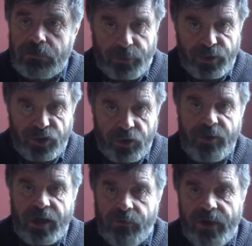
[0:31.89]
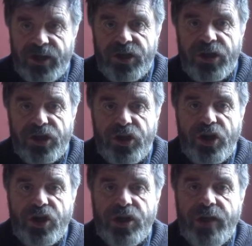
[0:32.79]
presume unquestioned
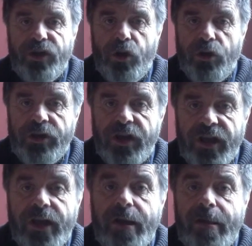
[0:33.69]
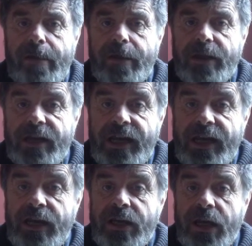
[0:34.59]
assertion of the author that the
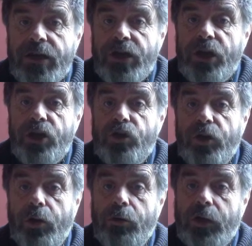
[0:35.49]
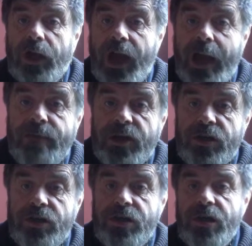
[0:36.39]
need to control climate
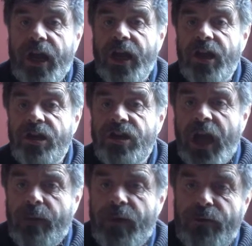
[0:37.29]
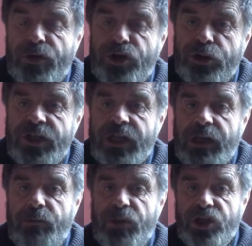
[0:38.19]
change by reducing
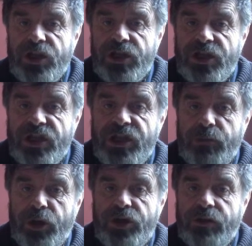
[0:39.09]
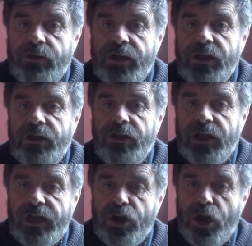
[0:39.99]
emissions is the most critical
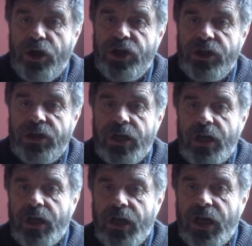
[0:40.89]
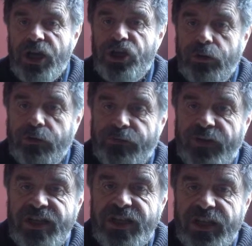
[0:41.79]
and urgent issue
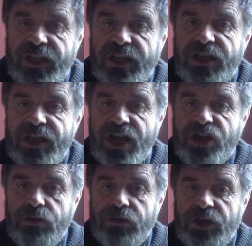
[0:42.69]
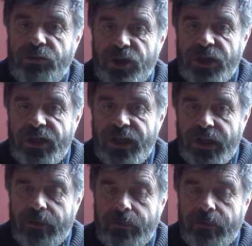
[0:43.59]
facing the international community.